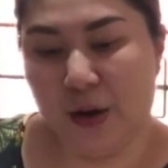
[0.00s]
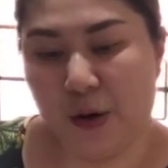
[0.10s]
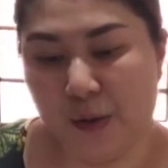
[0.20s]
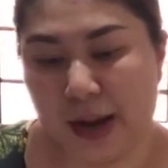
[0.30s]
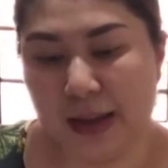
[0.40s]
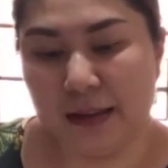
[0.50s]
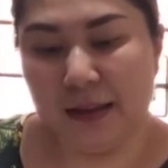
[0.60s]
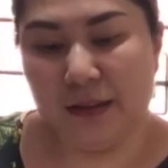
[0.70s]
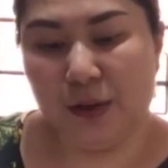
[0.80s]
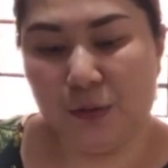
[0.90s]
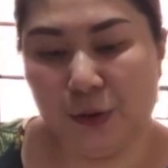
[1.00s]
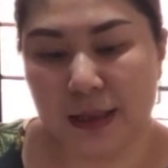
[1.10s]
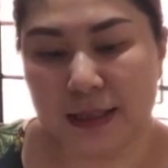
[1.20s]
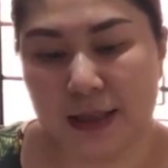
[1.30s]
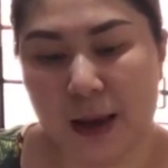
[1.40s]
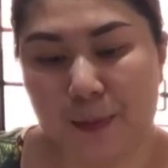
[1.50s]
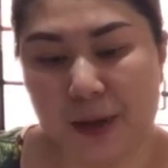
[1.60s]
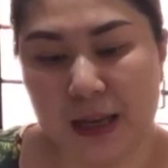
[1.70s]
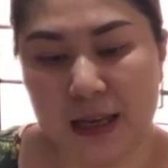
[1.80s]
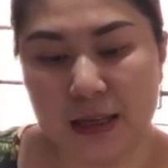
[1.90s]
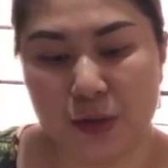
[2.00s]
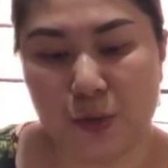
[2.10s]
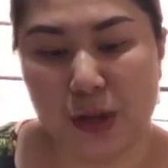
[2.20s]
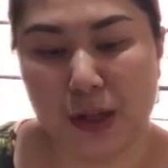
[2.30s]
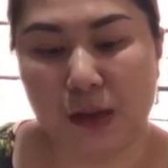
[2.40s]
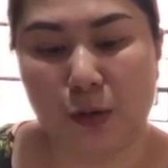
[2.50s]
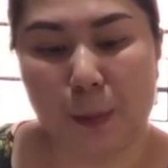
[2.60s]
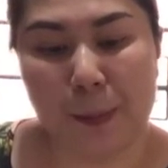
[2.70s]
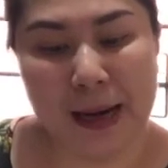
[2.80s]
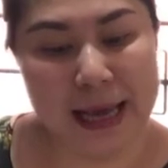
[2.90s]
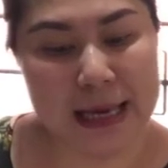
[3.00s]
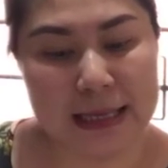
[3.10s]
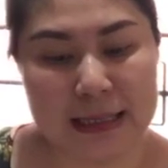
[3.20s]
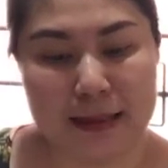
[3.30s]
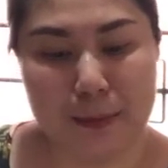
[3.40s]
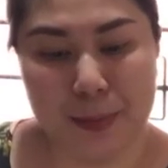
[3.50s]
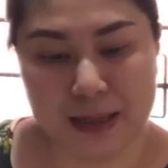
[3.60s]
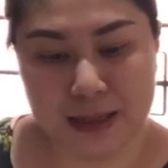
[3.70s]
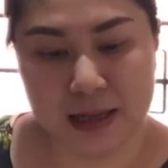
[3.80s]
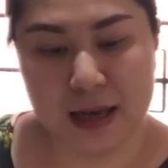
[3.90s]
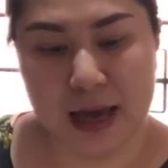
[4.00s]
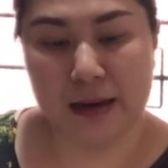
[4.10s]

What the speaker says: All right, the first step is we need to place the butter